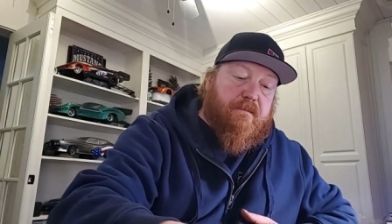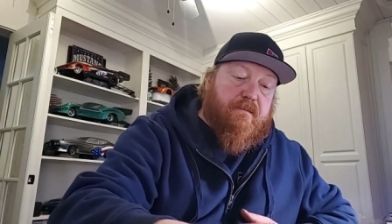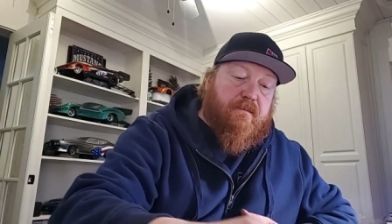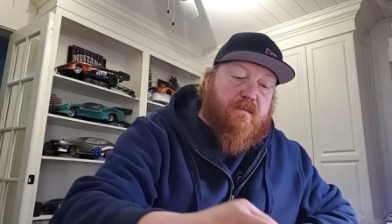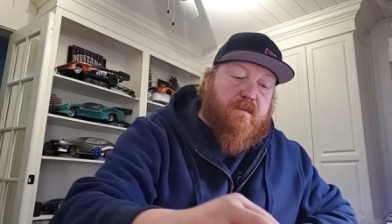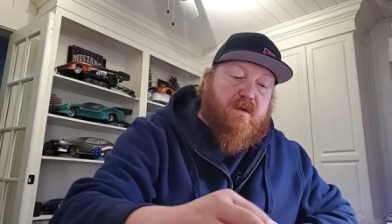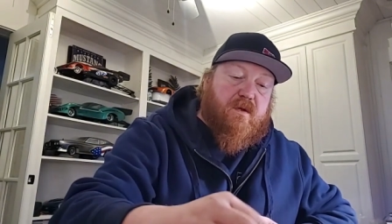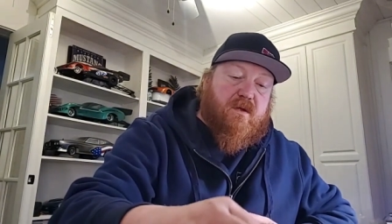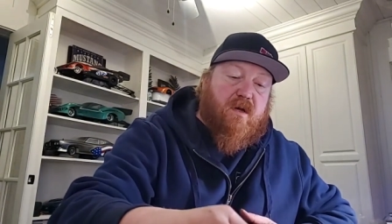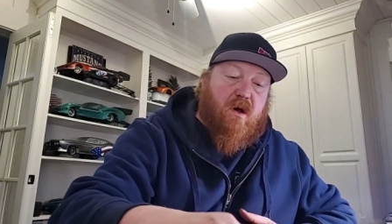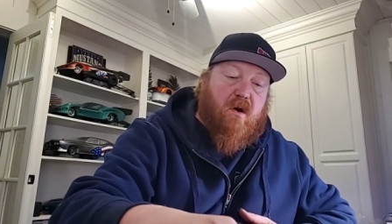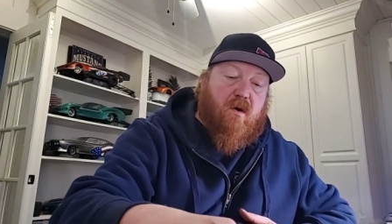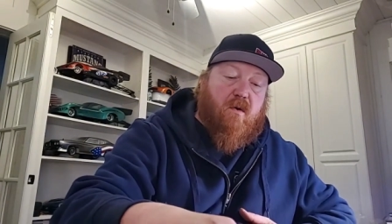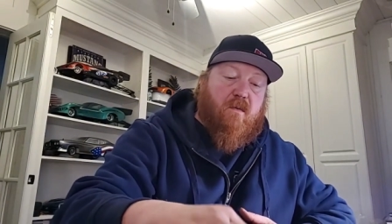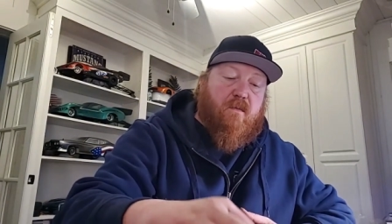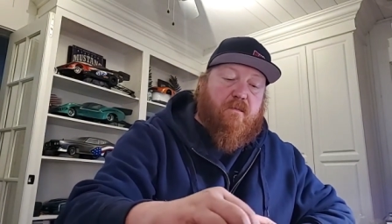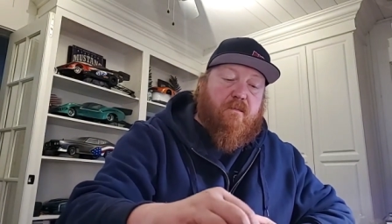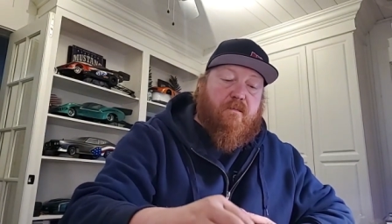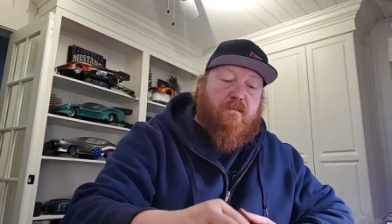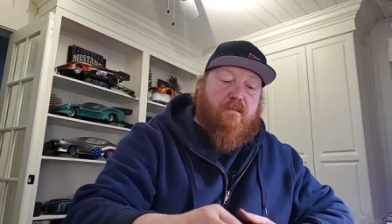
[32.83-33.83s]
So,
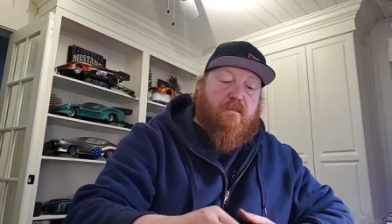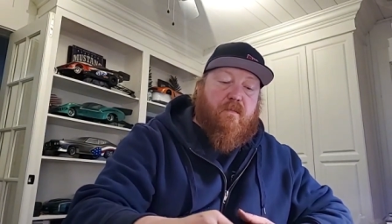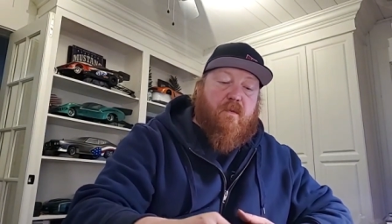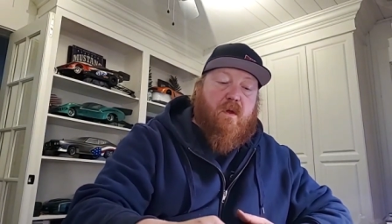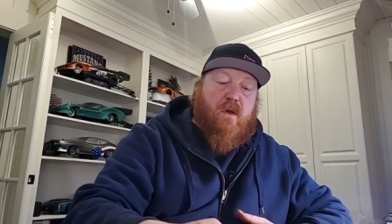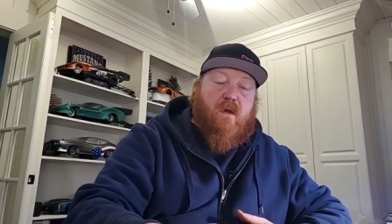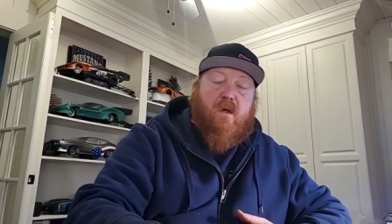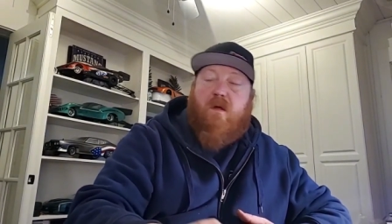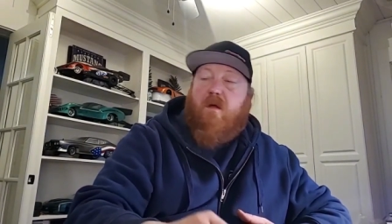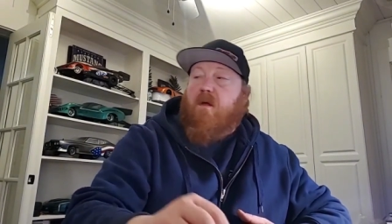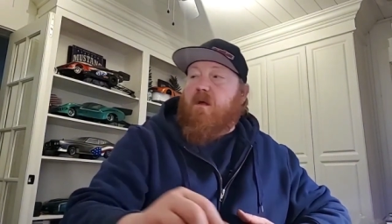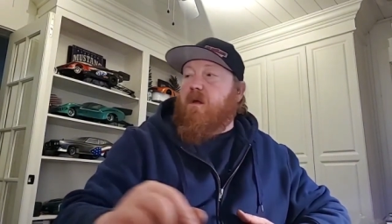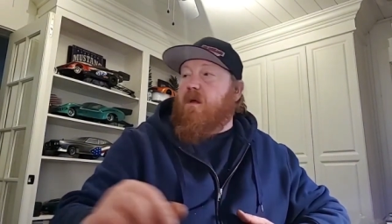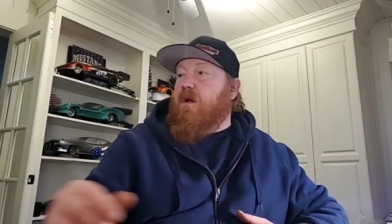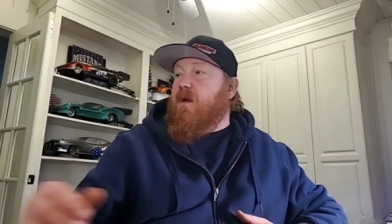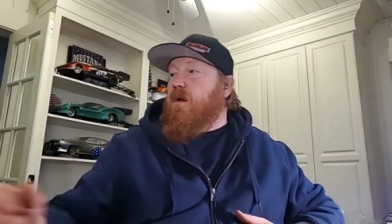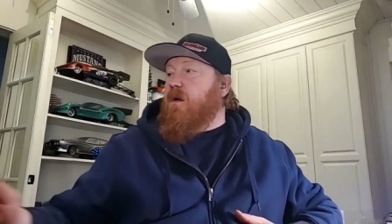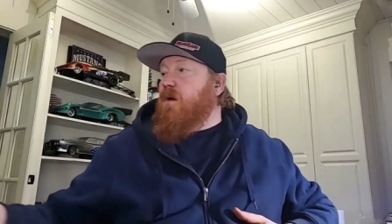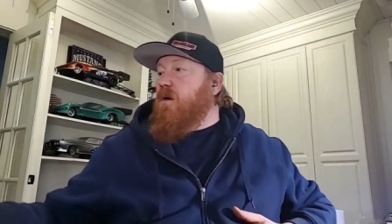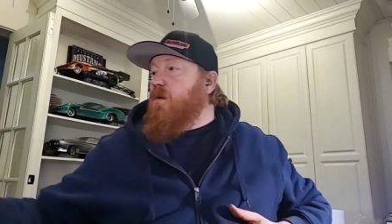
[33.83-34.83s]

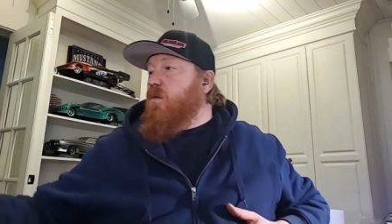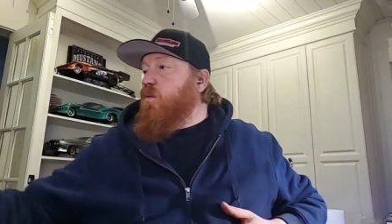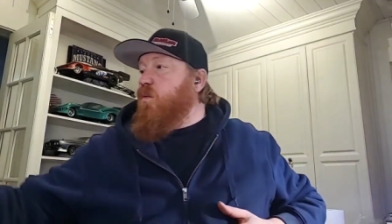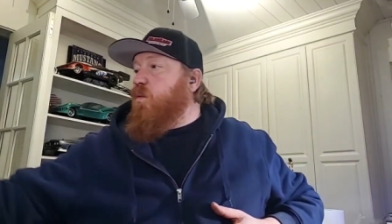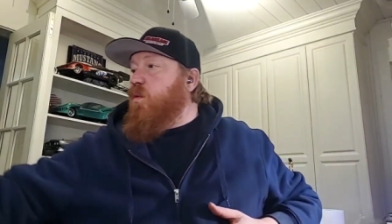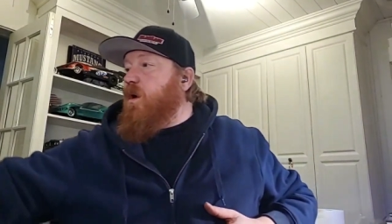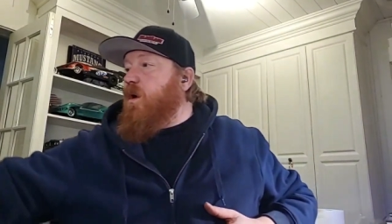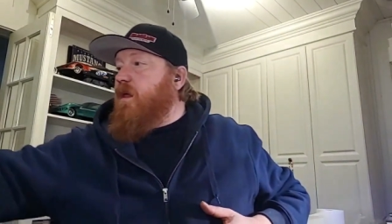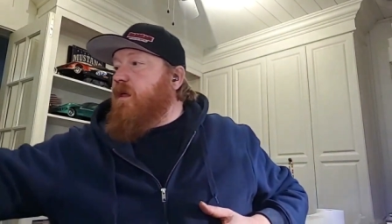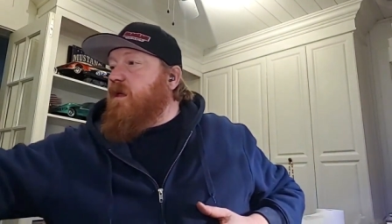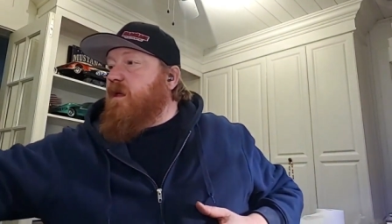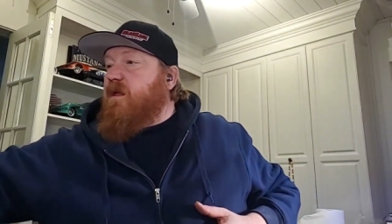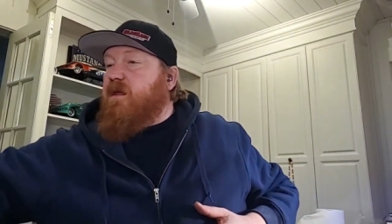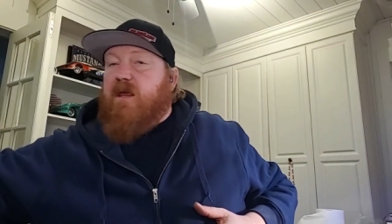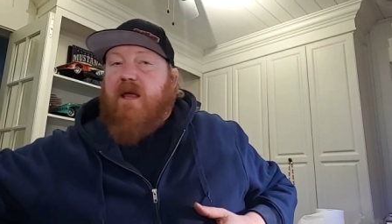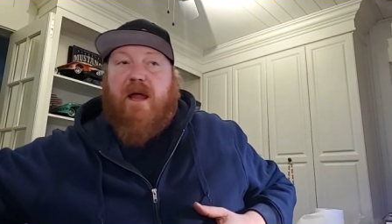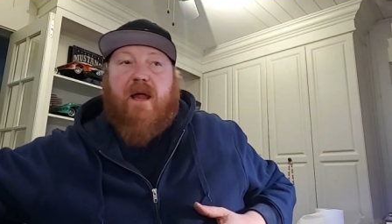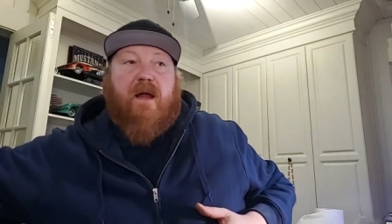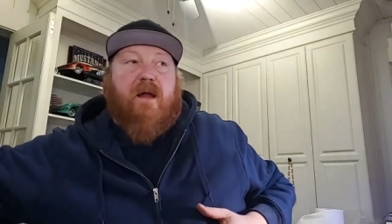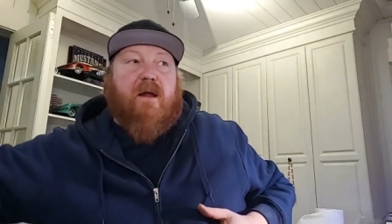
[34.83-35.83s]
one of the
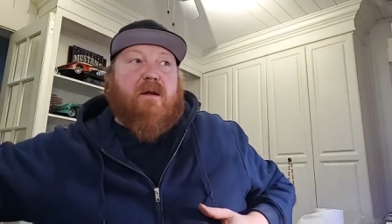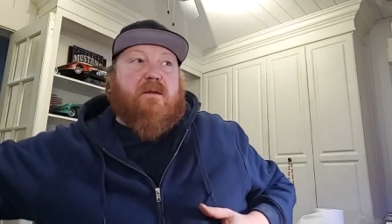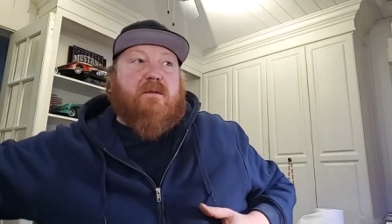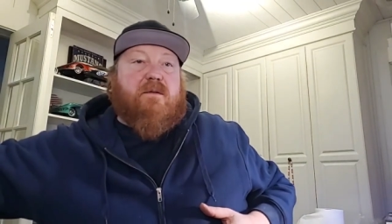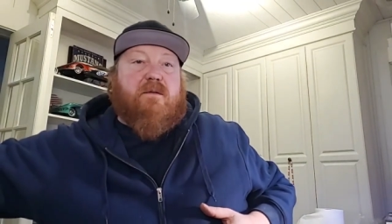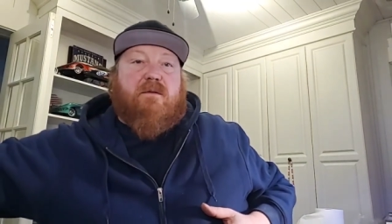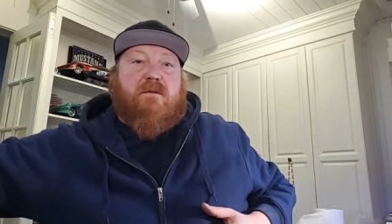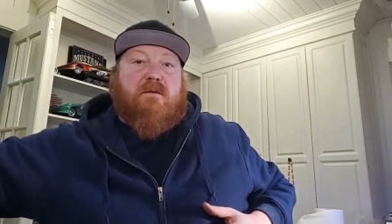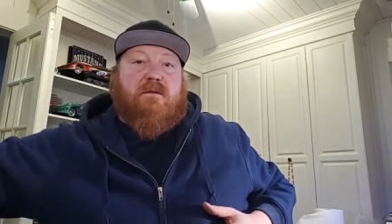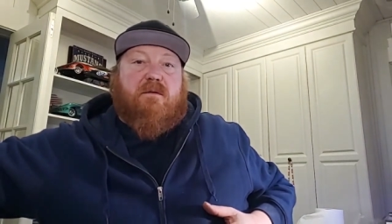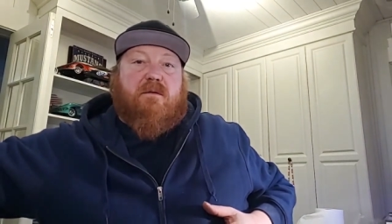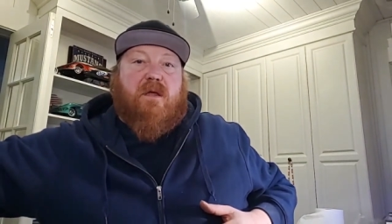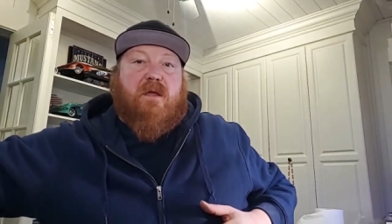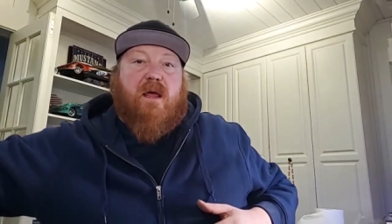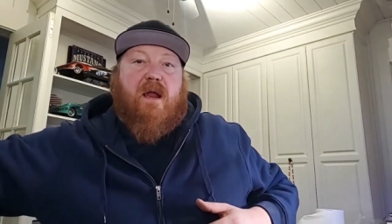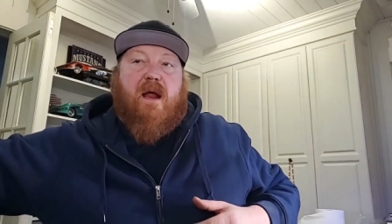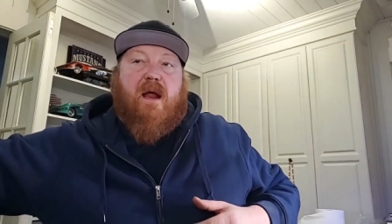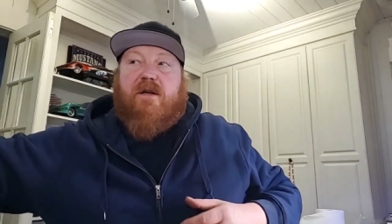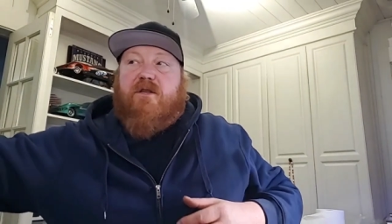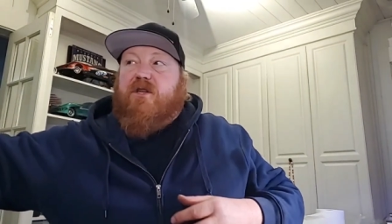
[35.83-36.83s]
things that
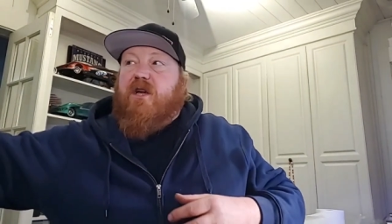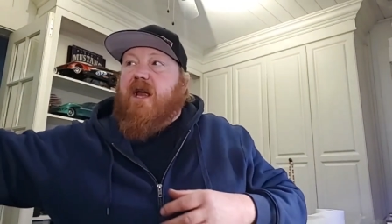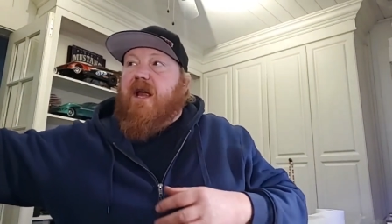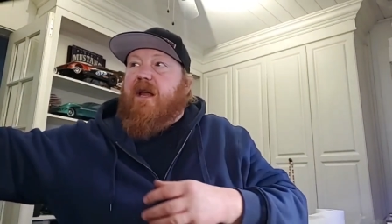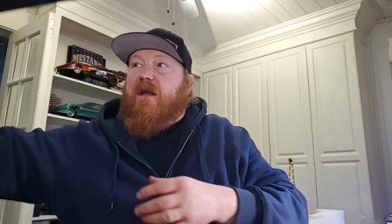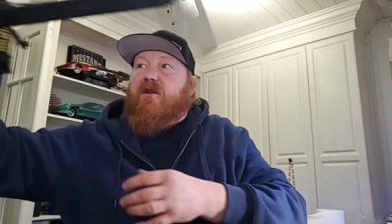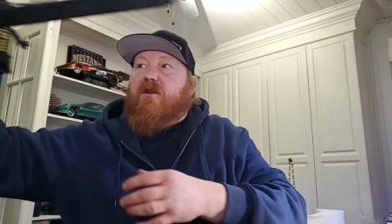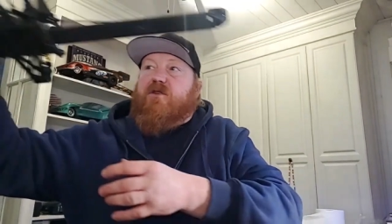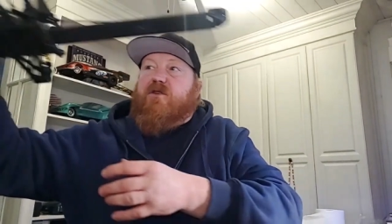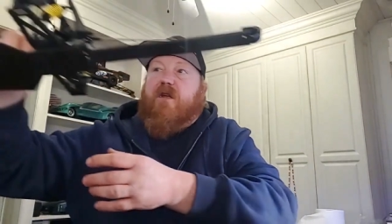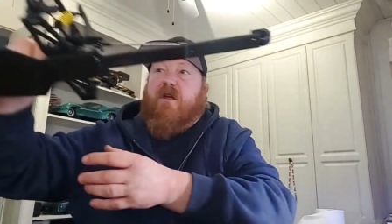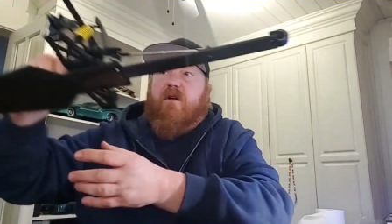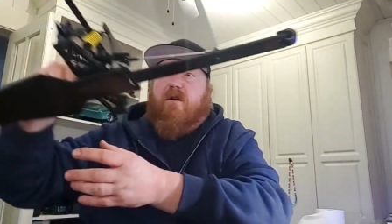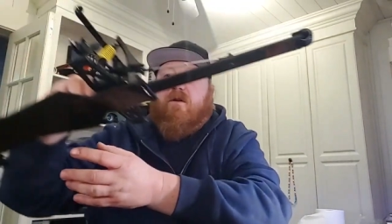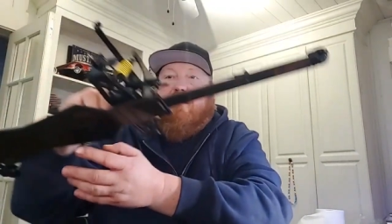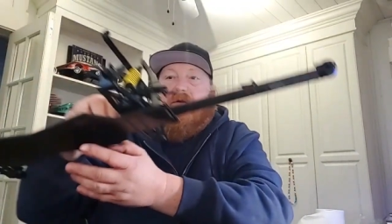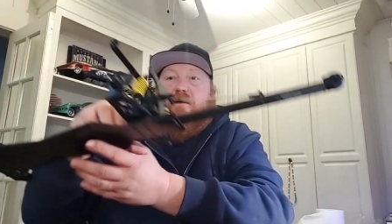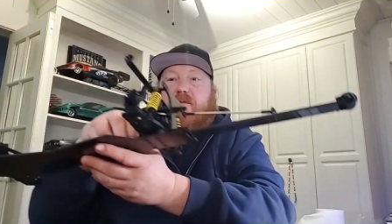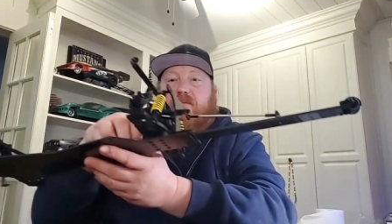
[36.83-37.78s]
I changed here